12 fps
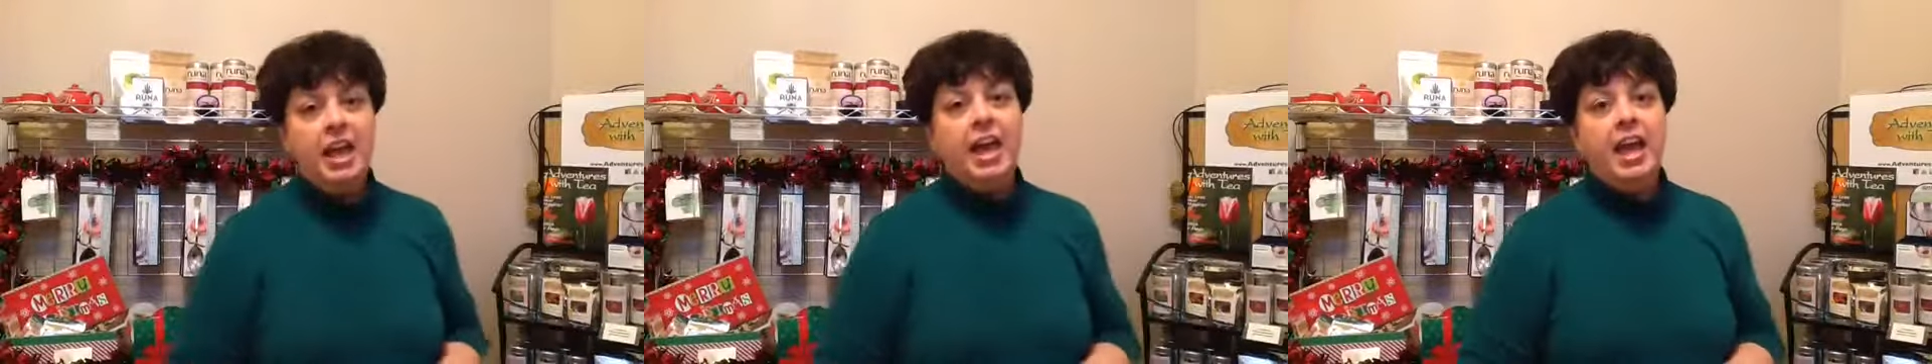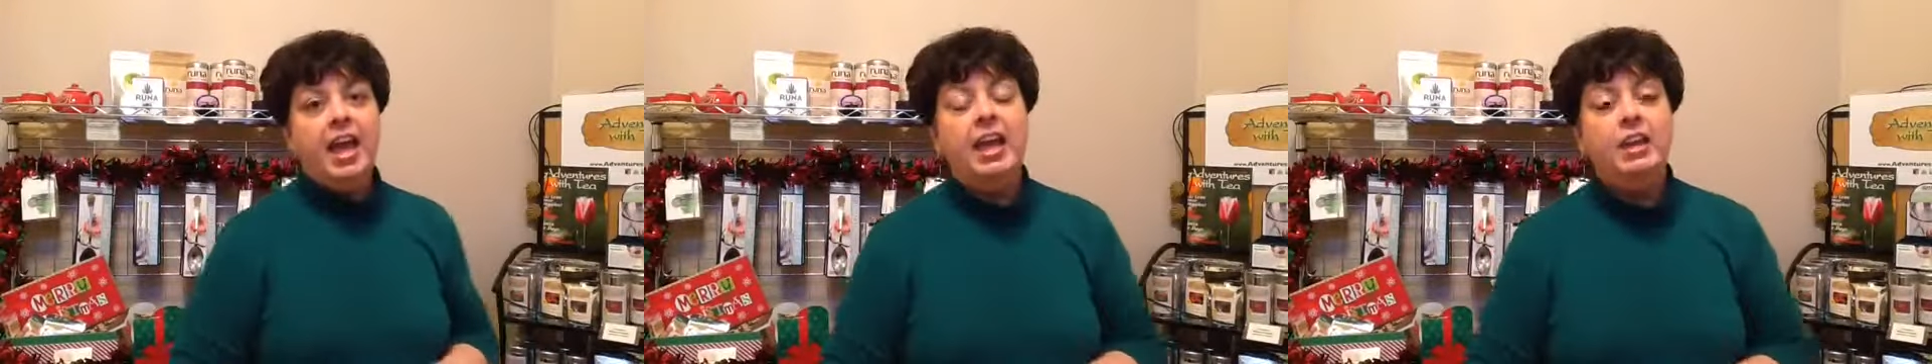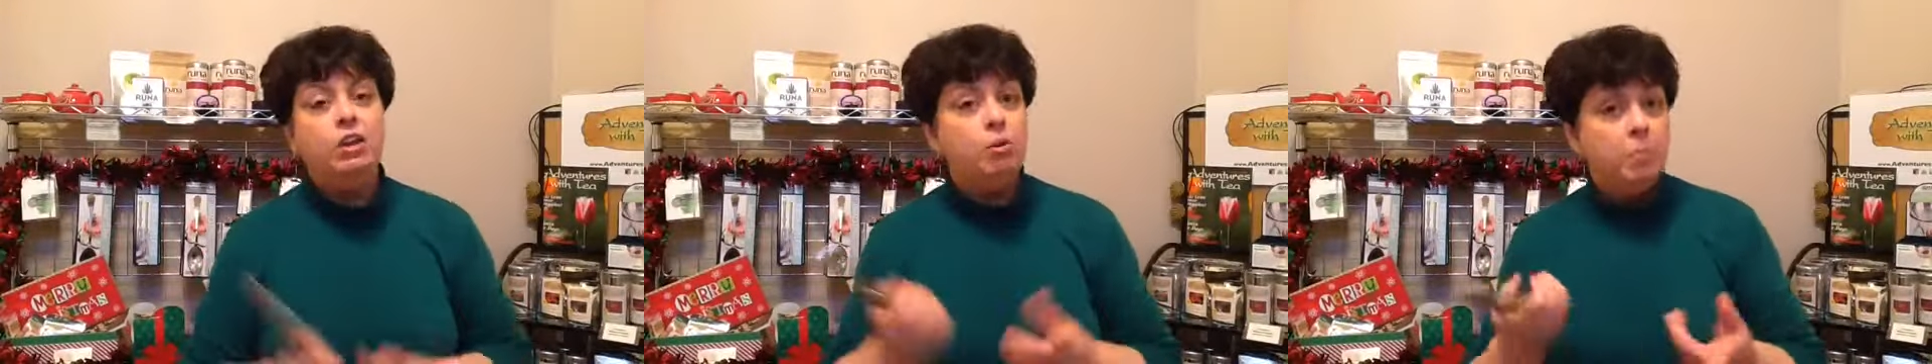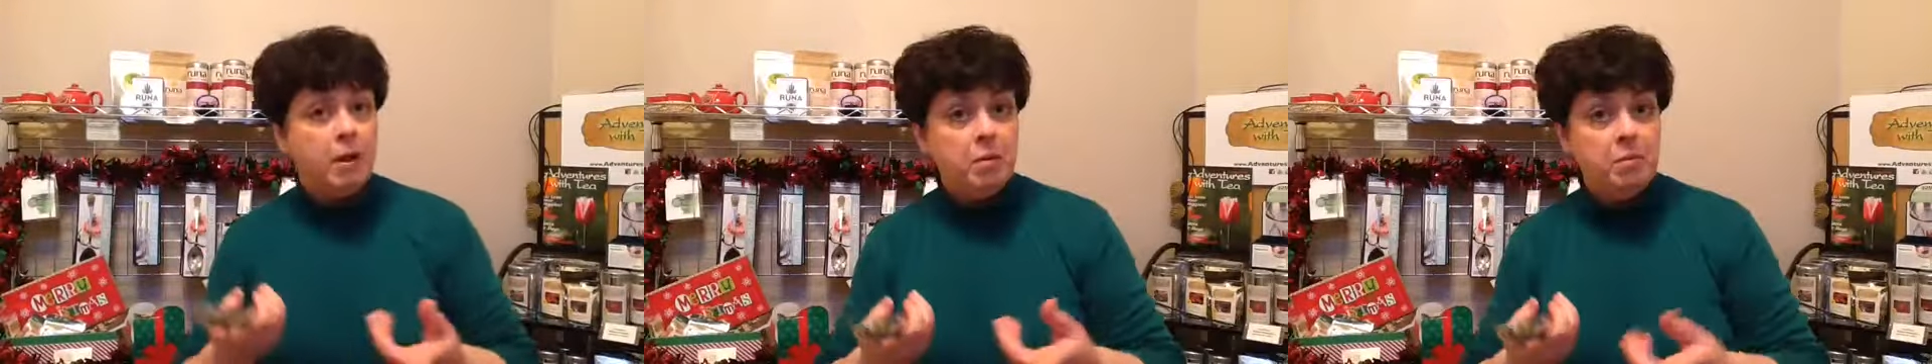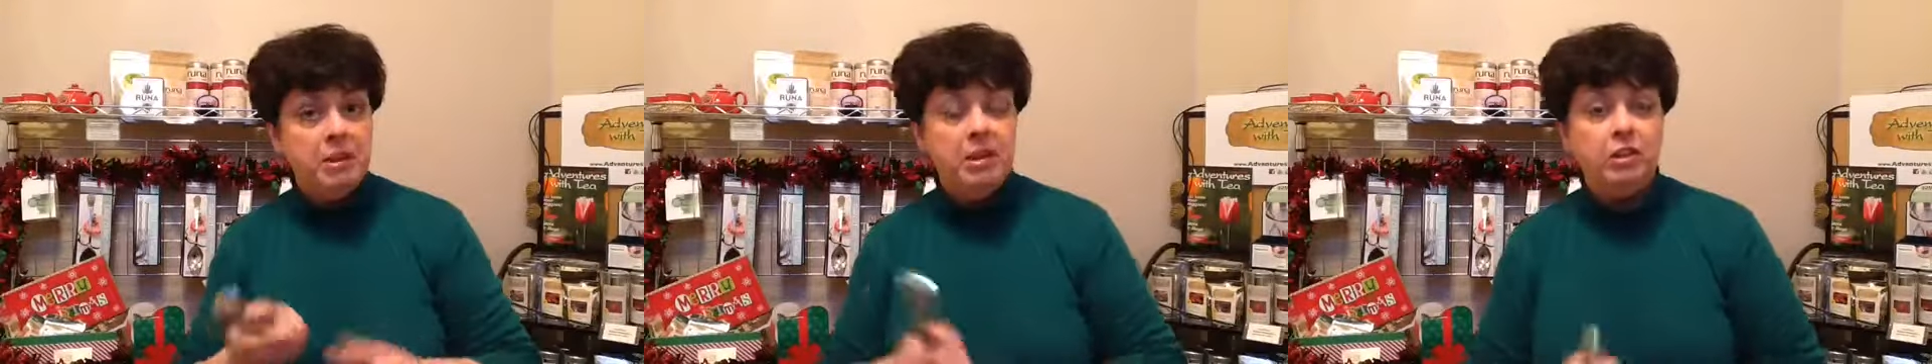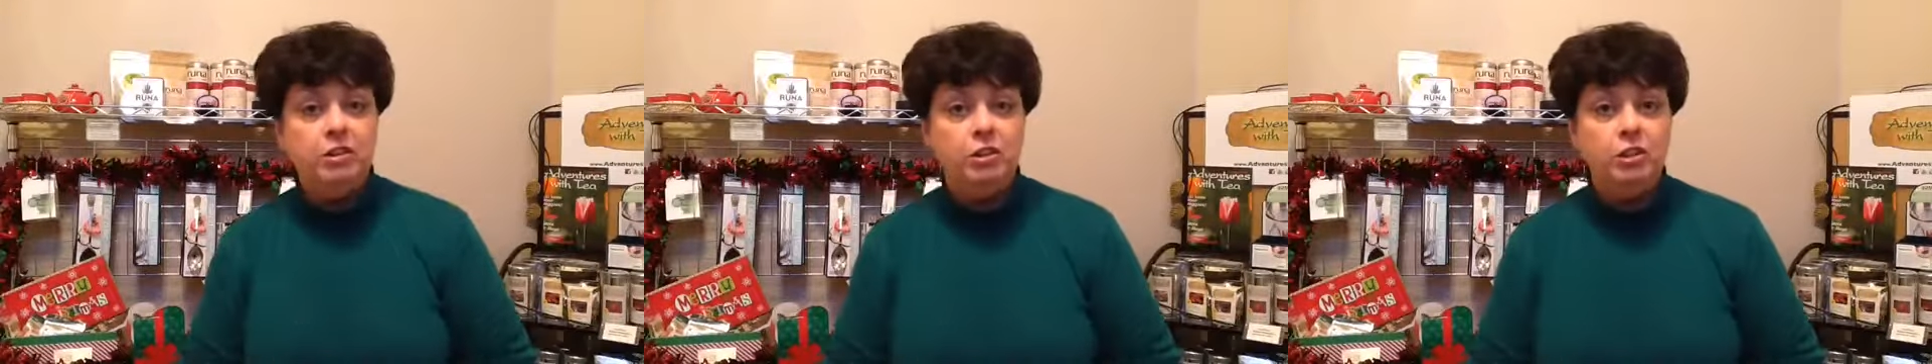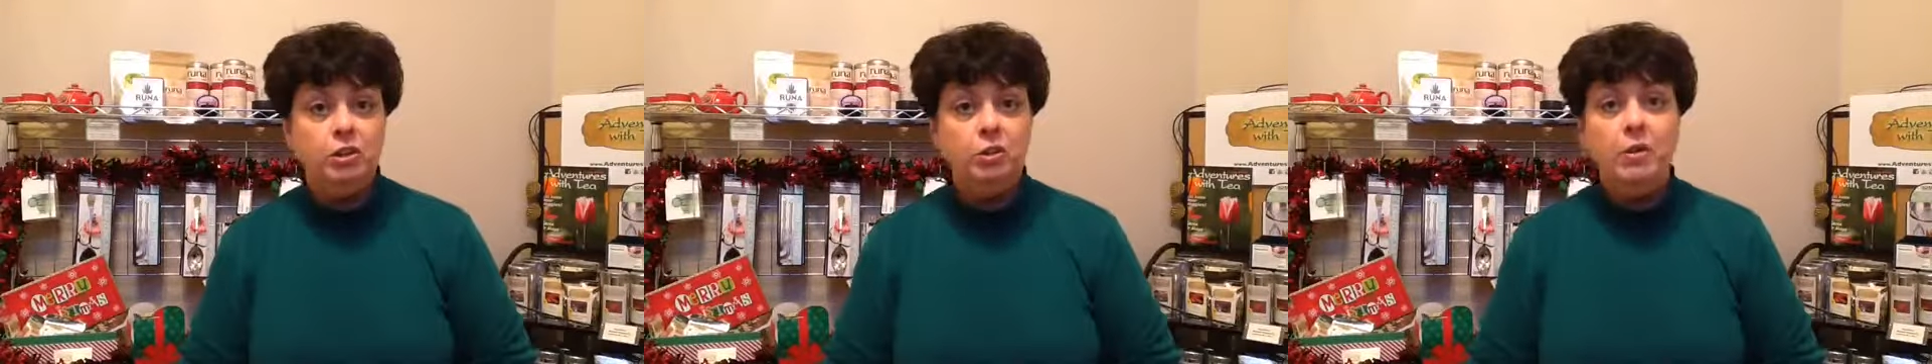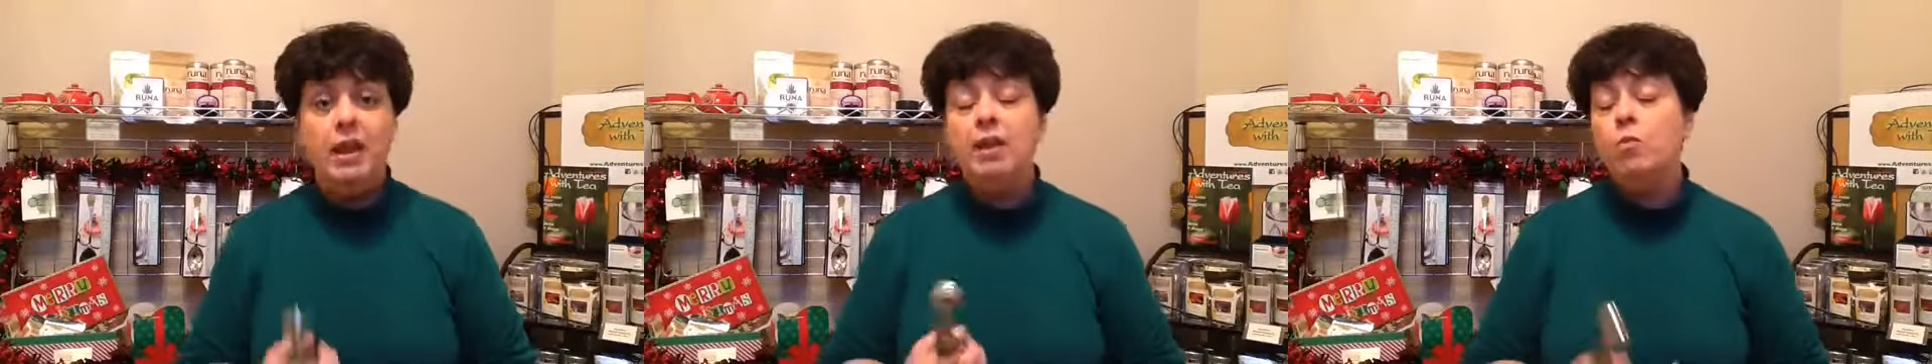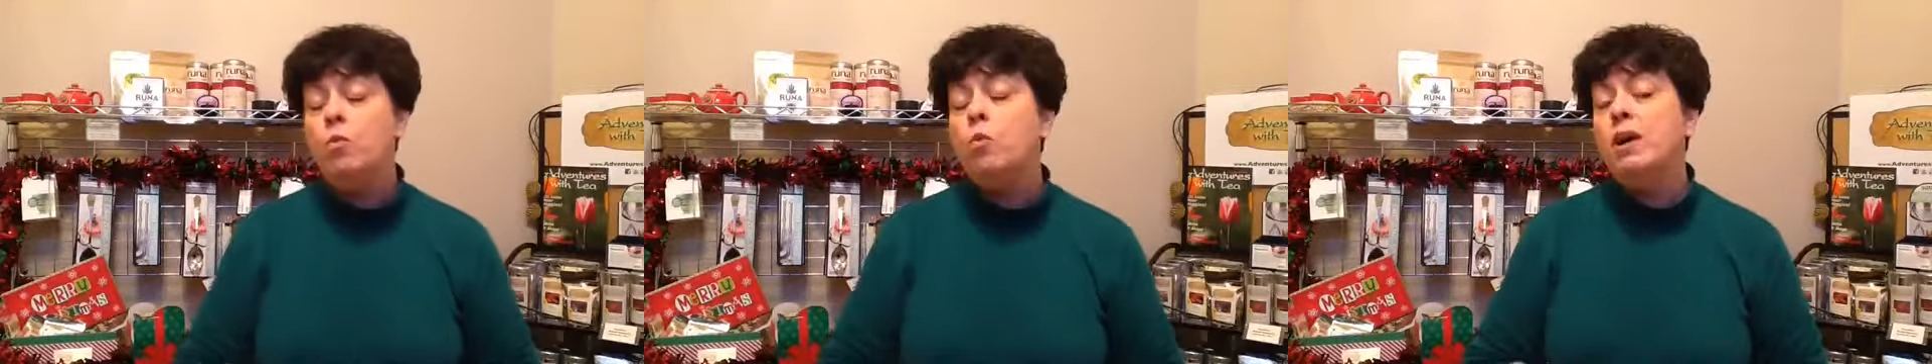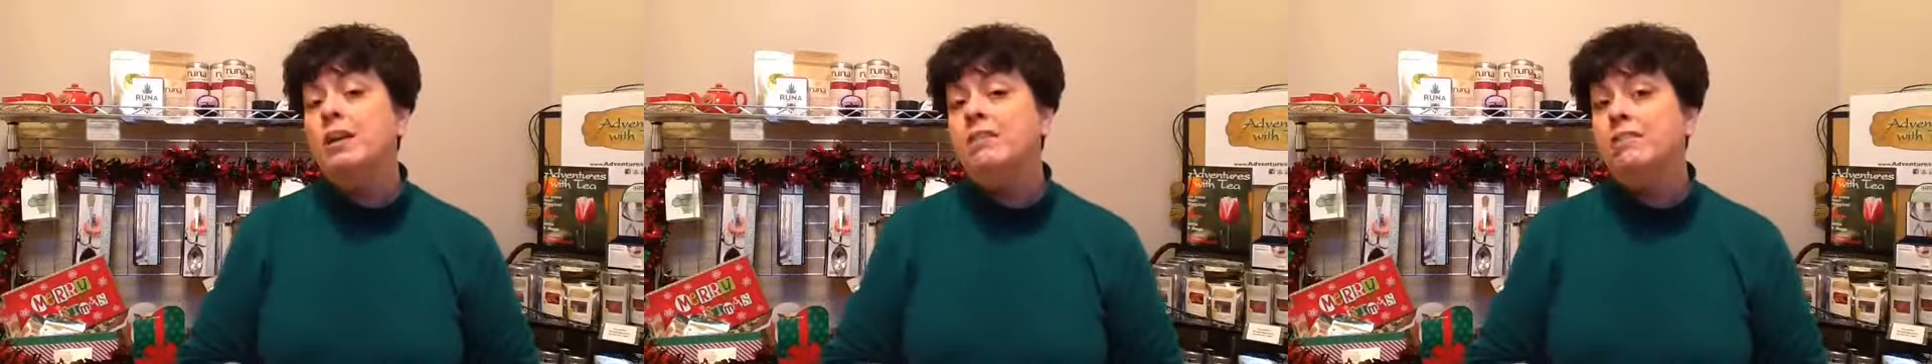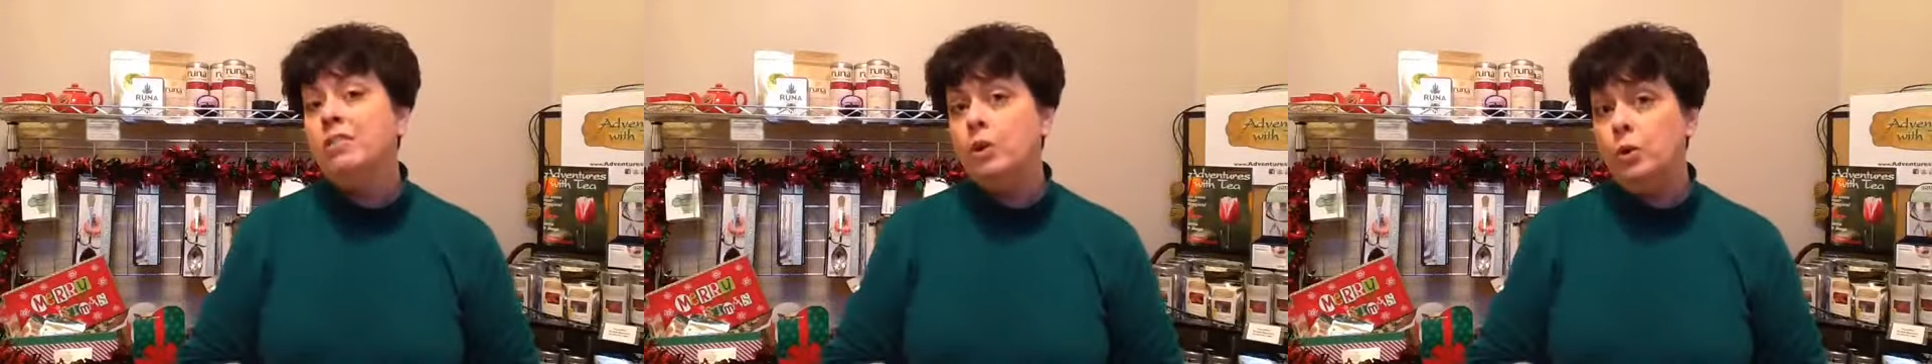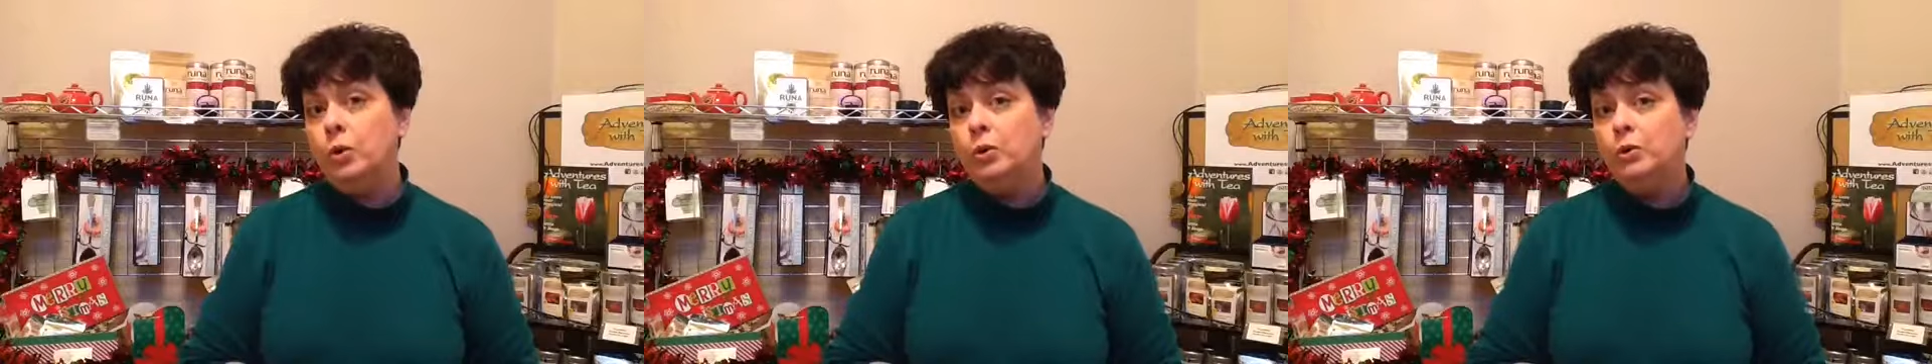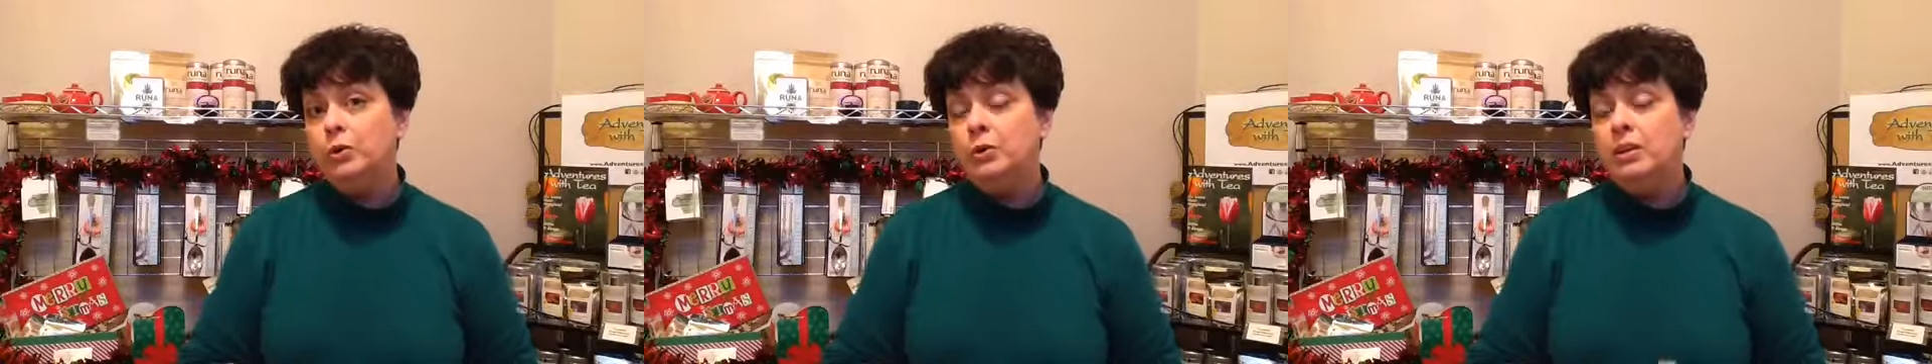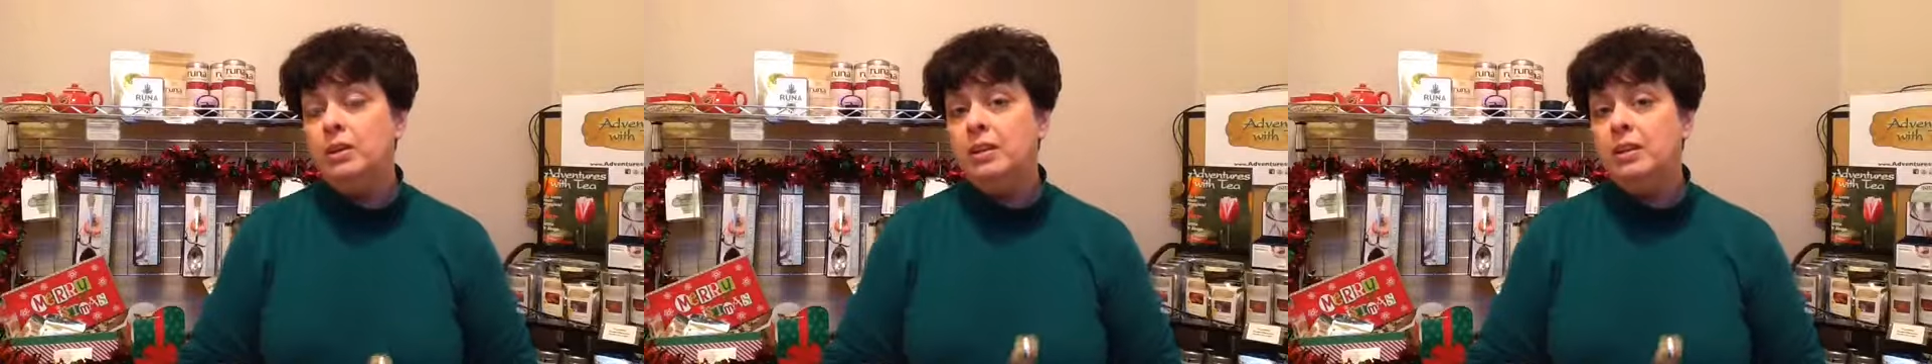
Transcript: and you probably are too, and one of those